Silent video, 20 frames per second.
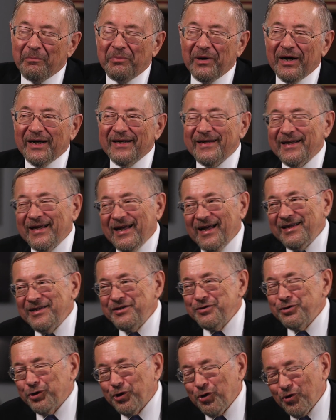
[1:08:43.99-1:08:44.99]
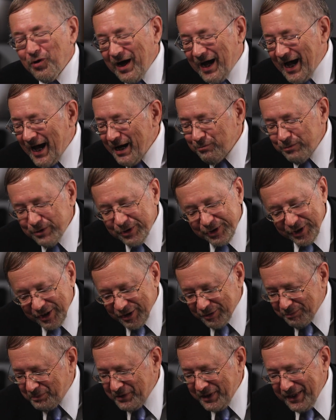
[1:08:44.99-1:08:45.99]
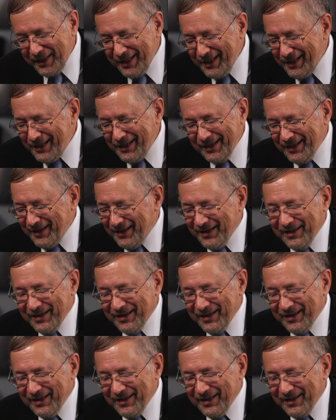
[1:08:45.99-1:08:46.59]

But, I would just be